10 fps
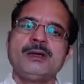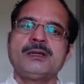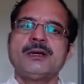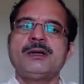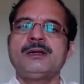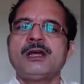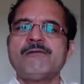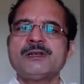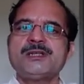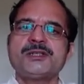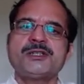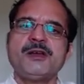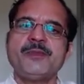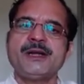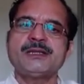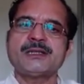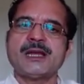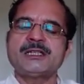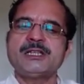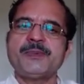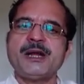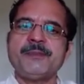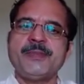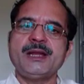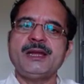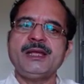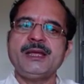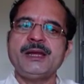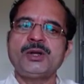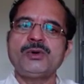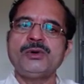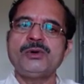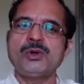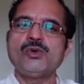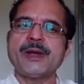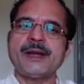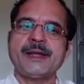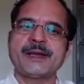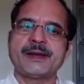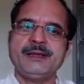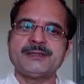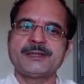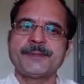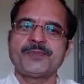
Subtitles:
Nervous system, it is classified mainly into two categories: